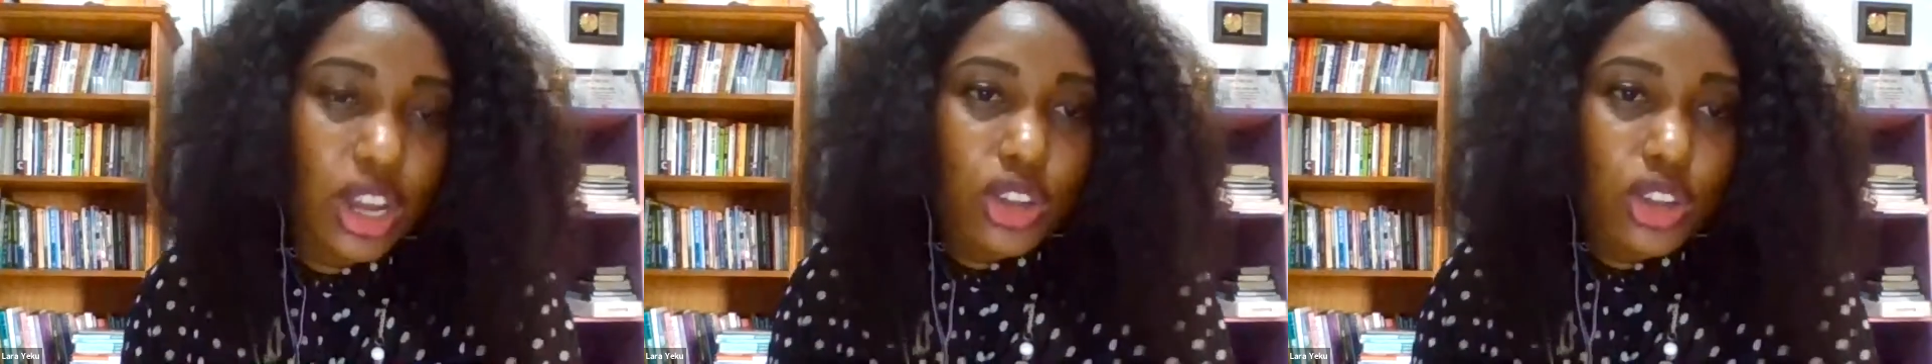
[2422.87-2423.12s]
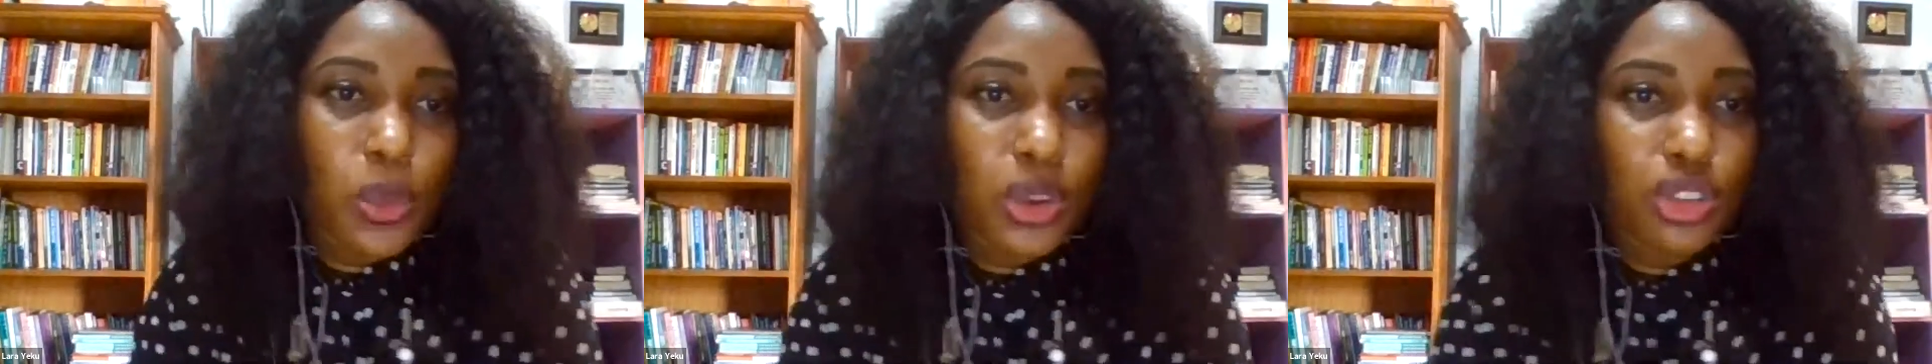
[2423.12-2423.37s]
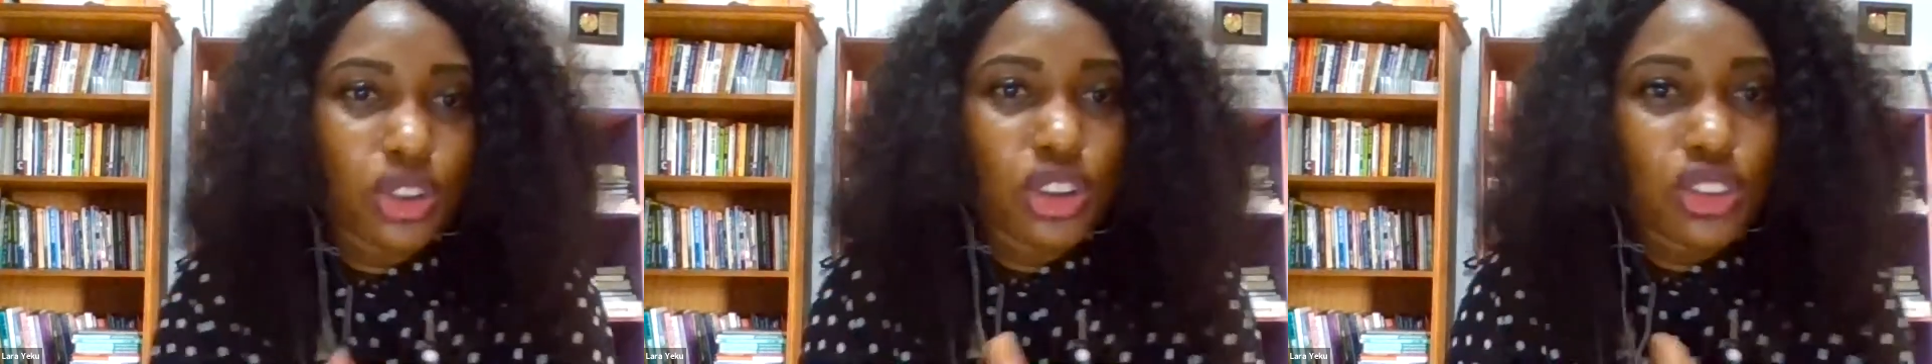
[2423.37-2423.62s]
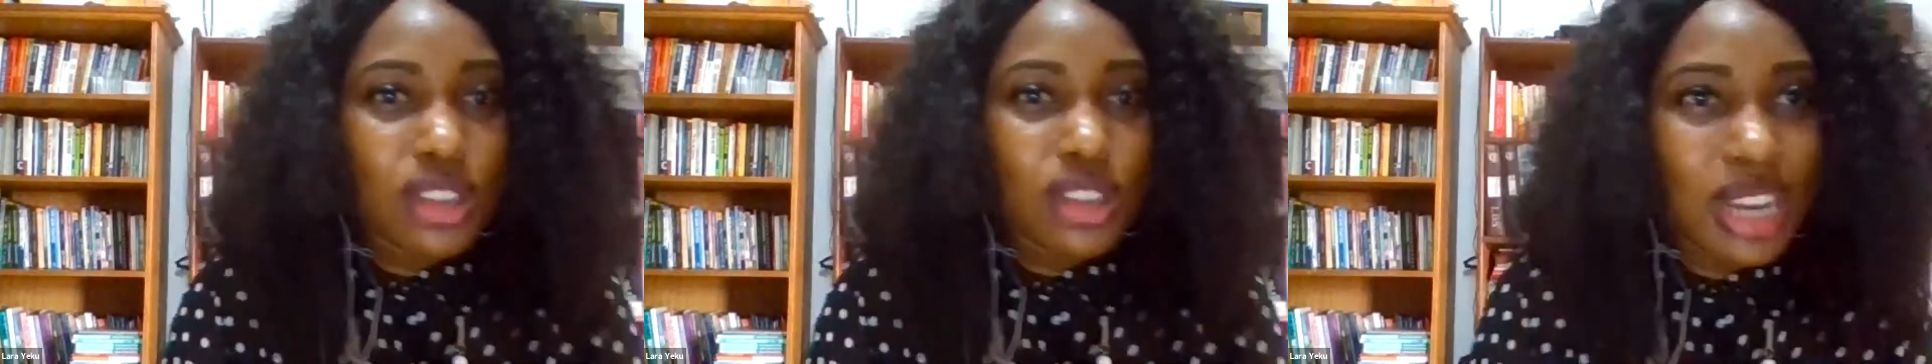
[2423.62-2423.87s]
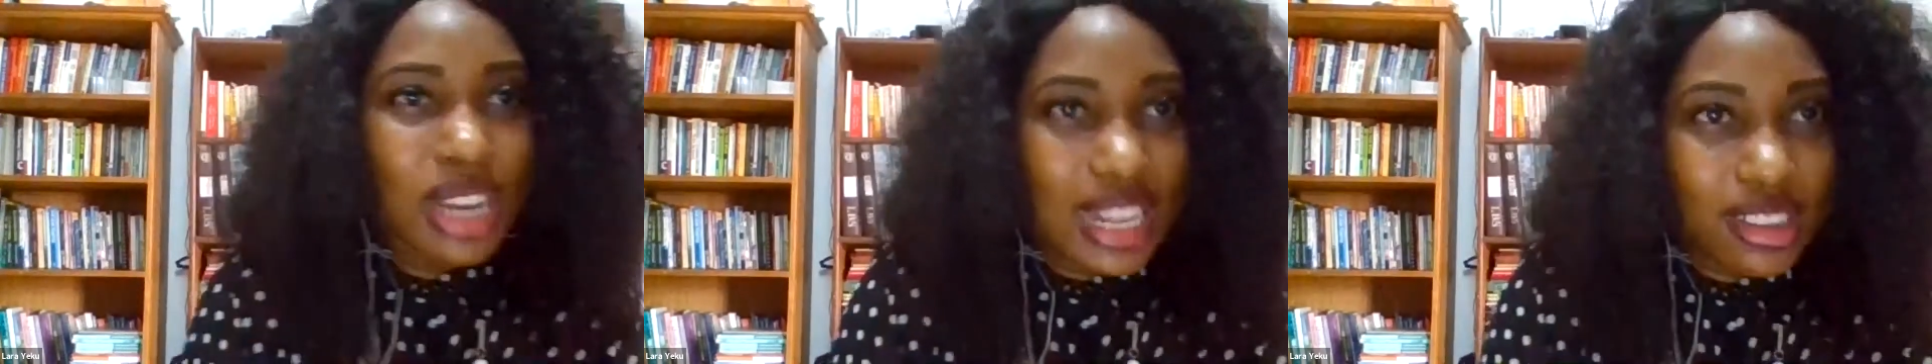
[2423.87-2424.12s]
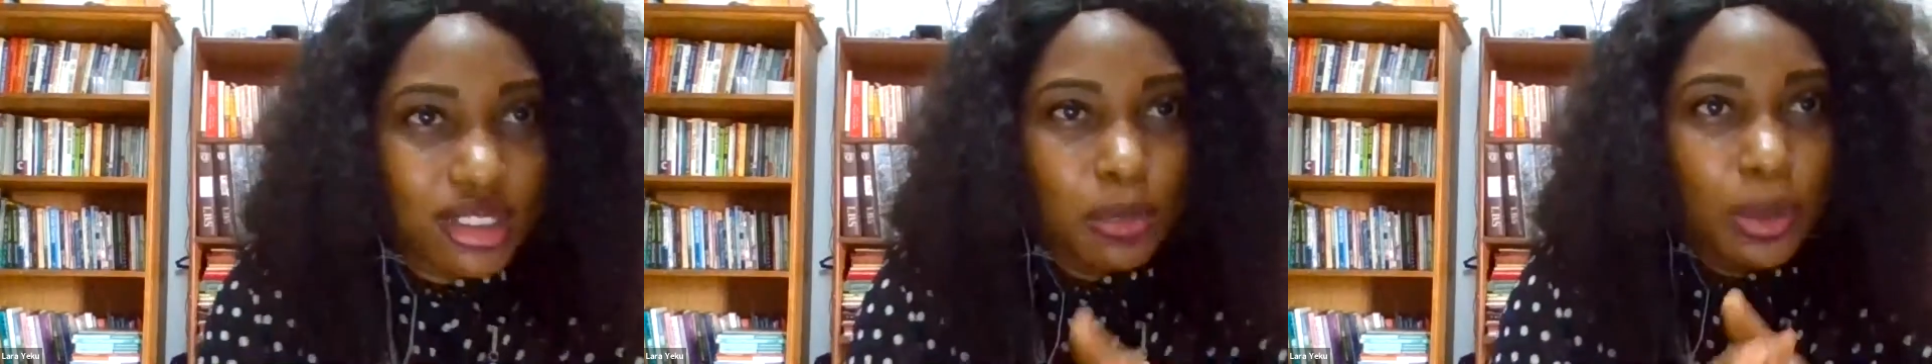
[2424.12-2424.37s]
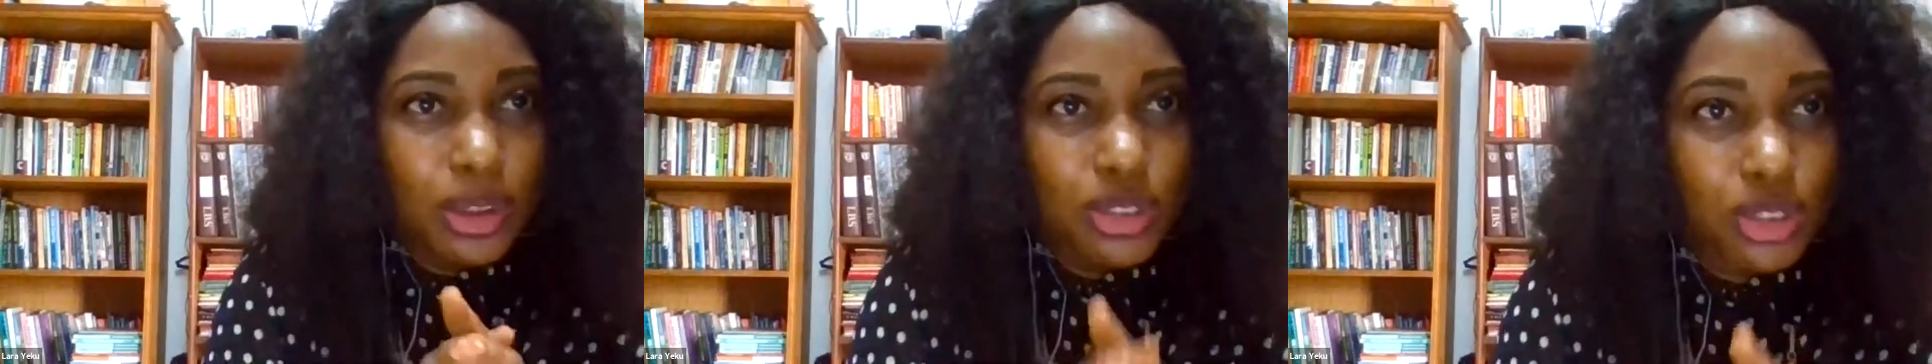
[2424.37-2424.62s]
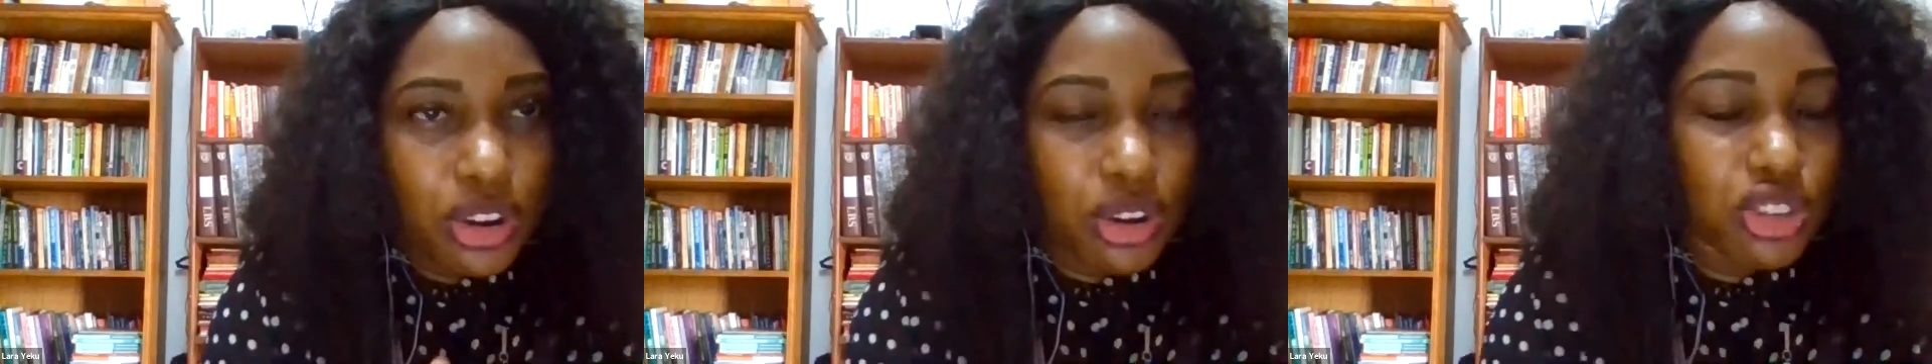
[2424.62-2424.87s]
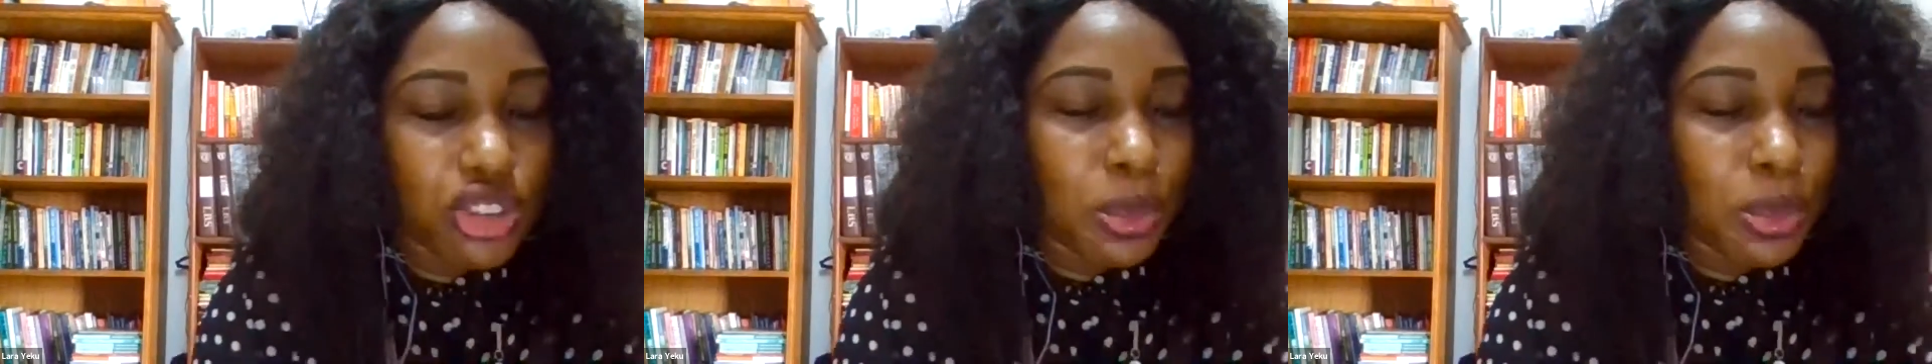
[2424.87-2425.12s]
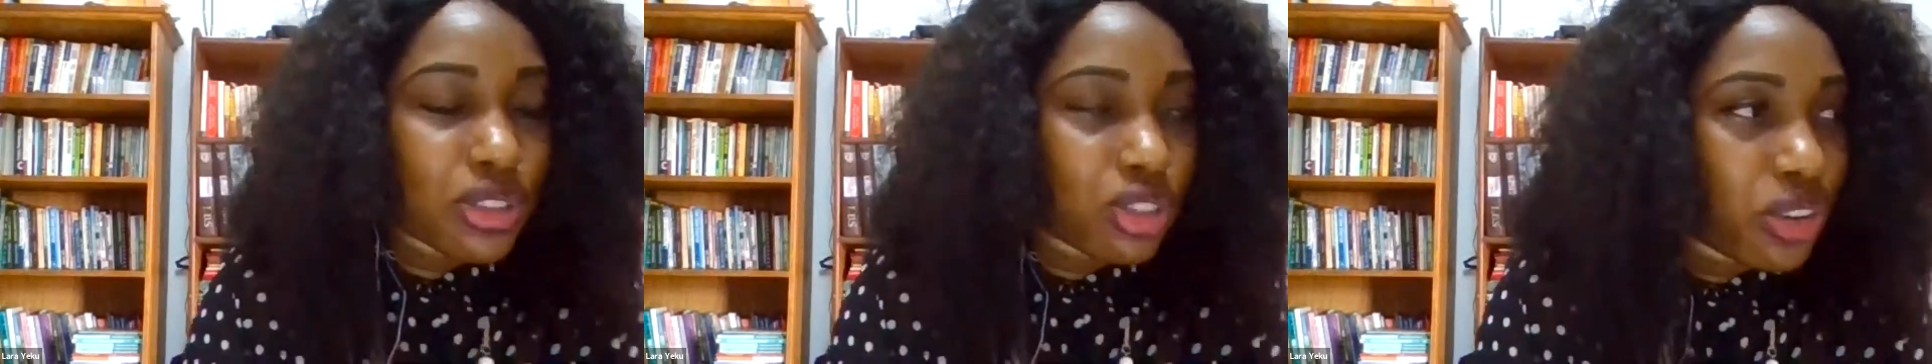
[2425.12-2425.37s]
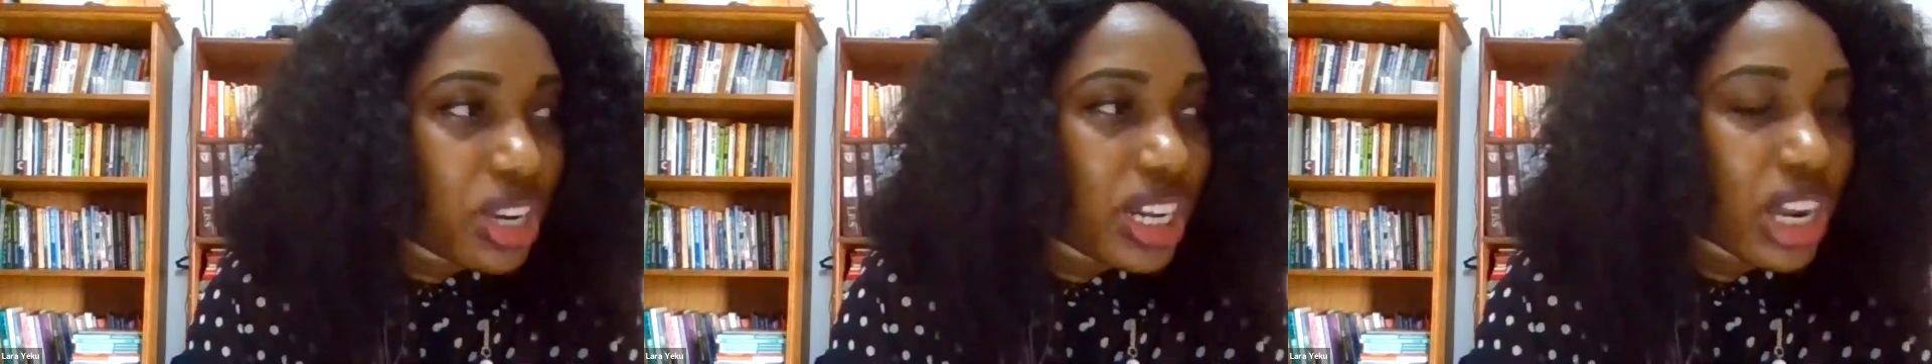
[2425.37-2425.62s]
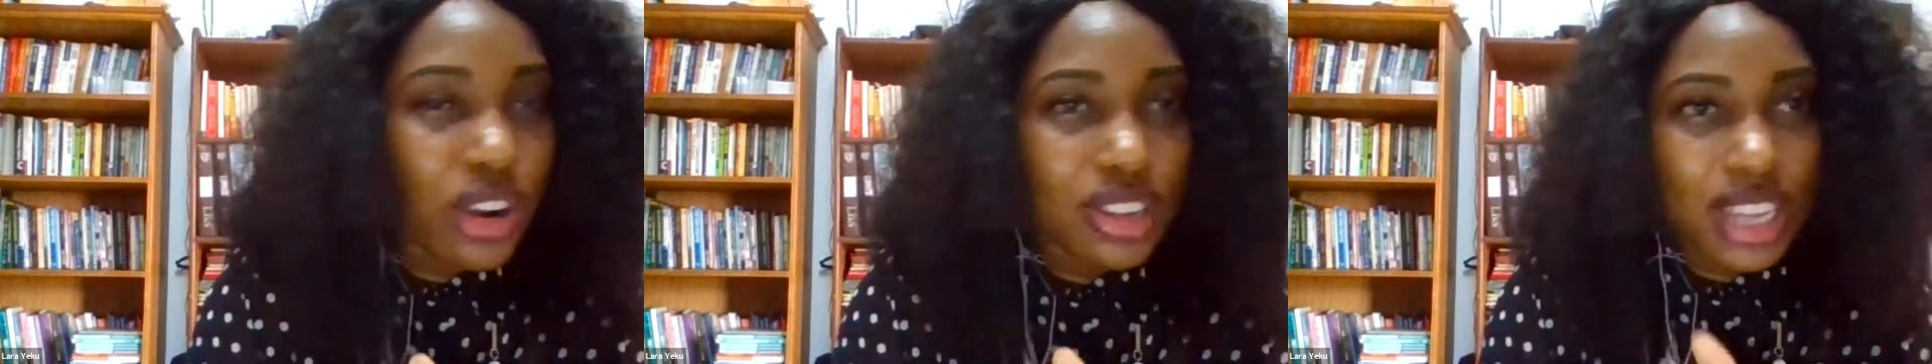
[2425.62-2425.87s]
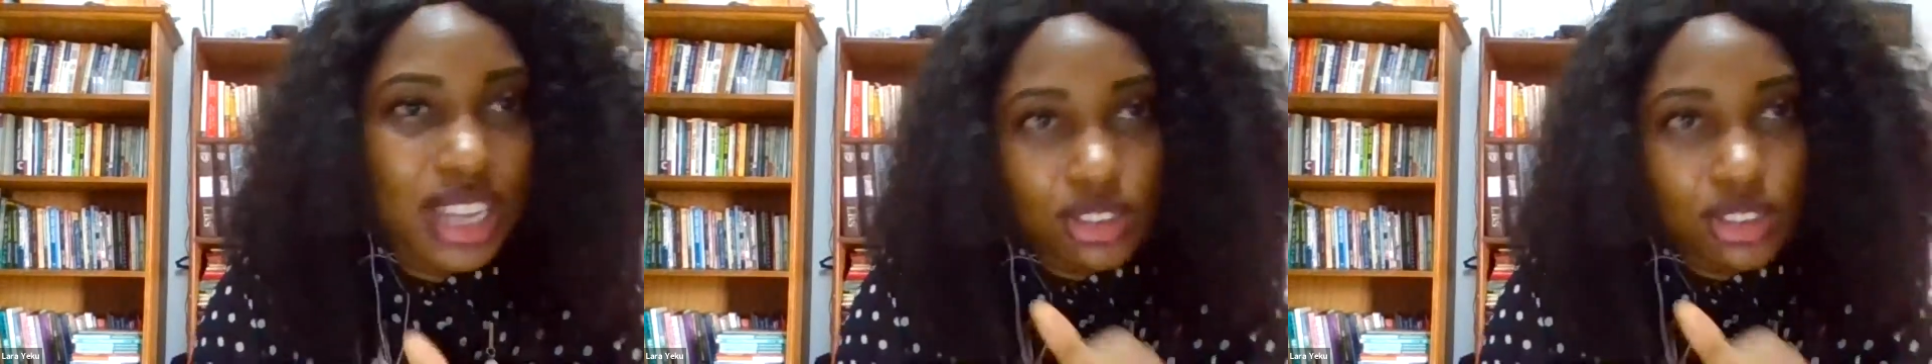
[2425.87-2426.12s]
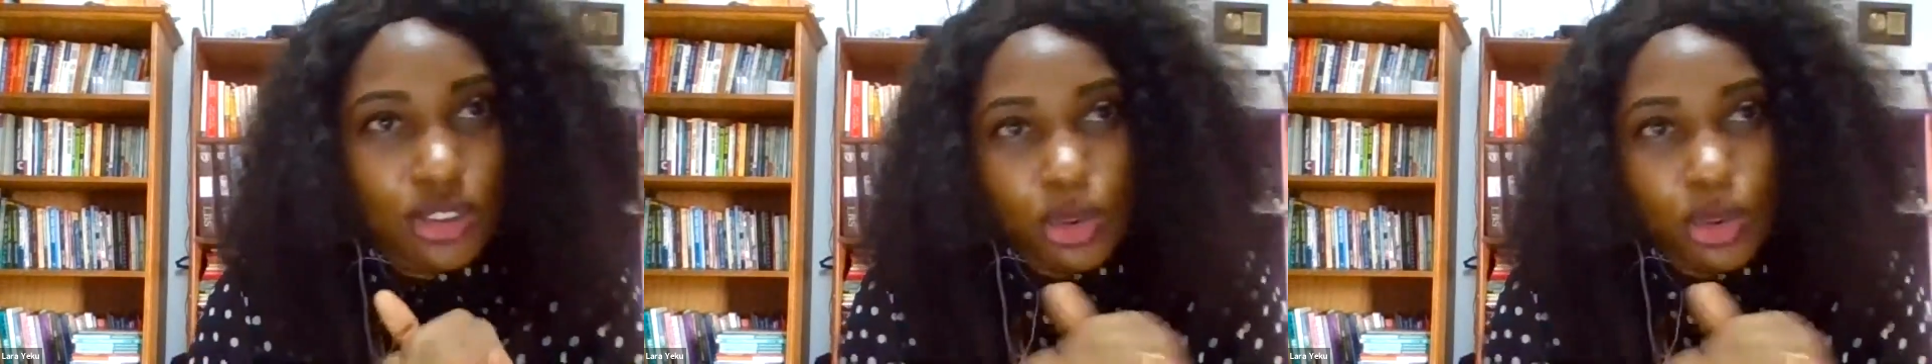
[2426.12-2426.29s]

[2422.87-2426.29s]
So we shouldn't just look at sponsoring in the context of,